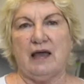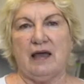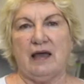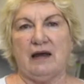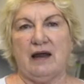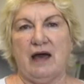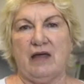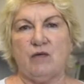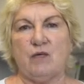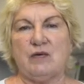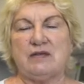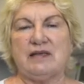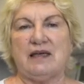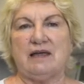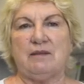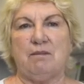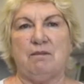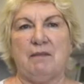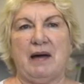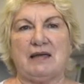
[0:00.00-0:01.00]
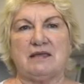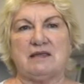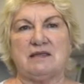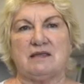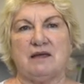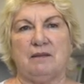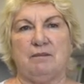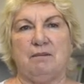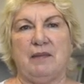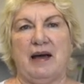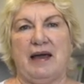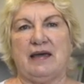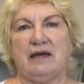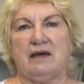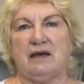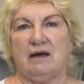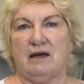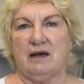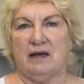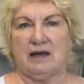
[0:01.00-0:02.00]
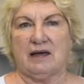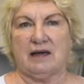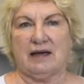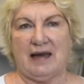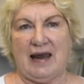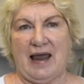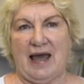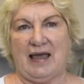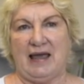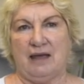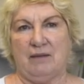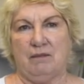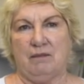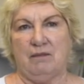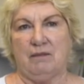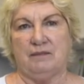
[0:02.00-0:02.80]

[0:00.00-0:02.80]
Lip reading: In other words, it must make a claim.